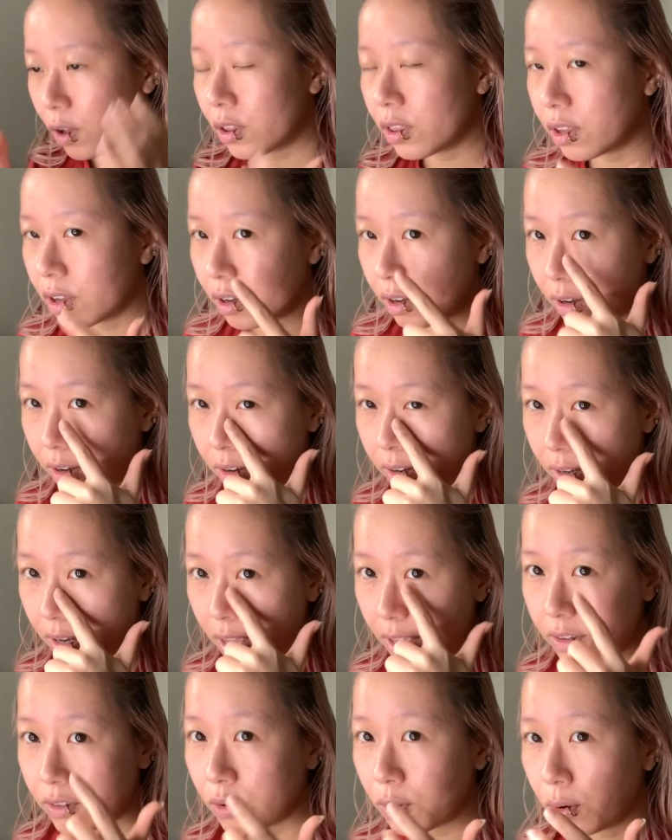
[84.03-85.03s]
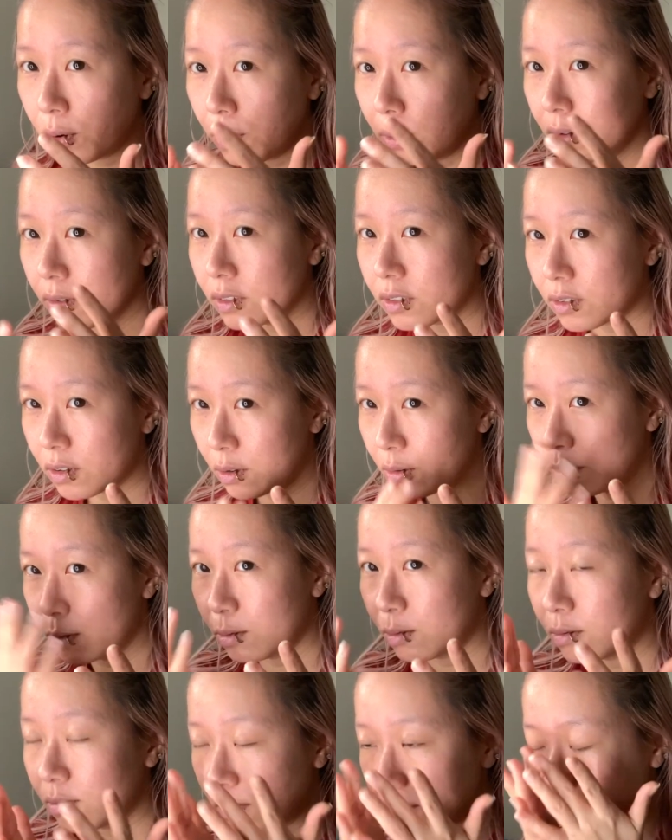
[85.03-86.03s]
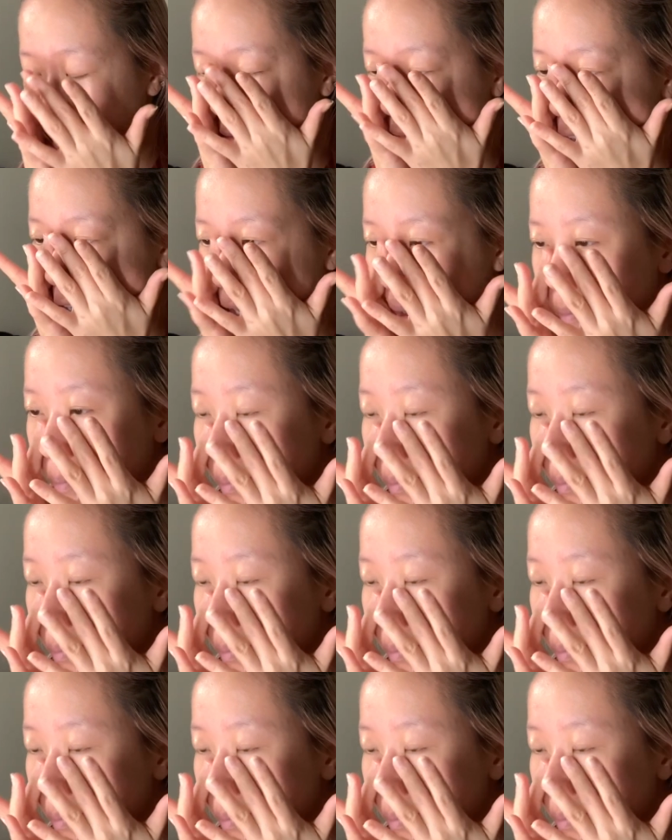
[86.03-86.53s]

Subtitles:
the nasal. So yeah,